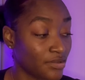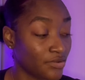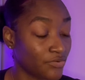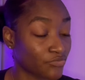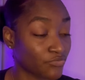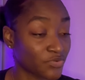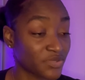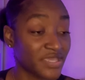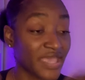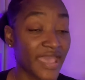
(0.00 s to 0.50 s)

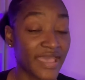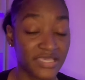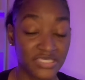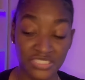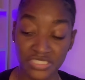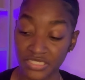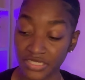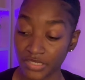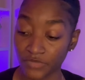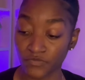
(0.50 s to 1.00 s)

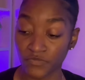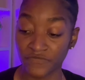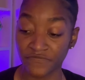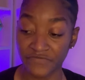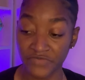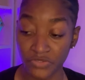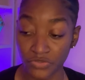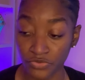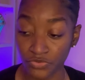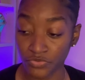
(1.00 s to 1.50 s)
reaction and
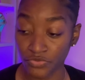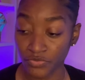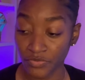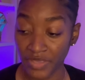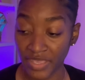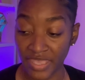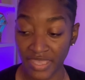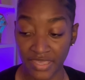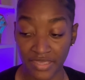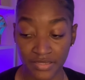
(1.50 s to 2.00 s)
review
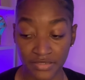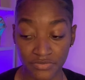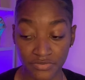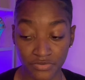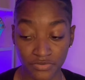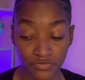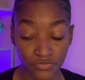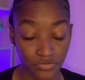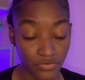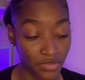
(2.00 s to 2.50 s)

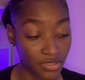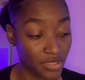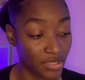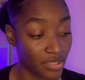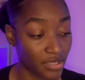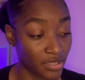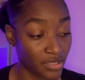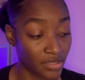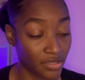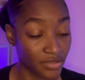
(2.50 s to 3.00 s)
and
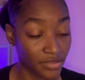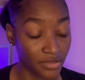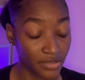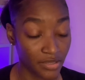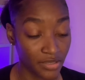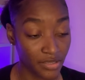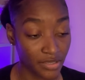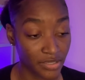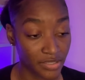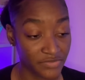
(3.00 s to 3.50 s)
uh
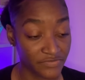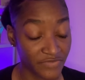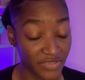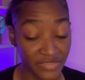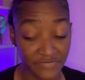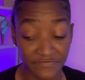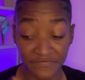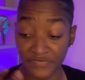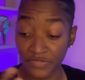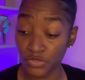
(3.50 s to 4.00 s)
and,
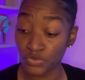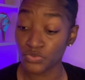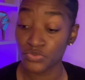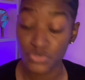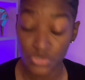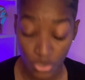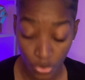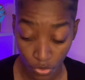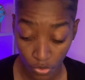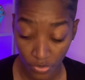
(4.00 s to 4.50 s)
and
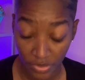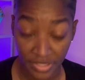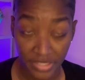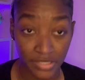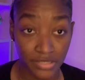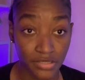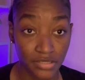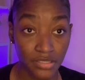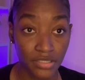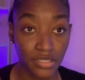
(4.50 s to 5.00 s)
views
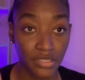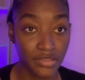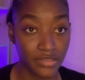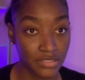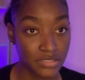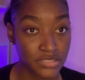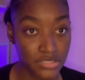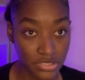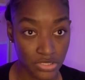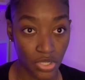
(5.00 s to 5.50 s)
on
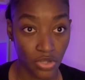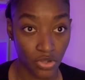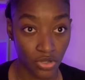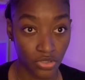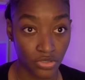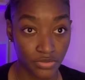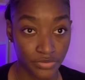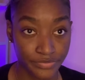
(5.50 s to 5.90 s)
this song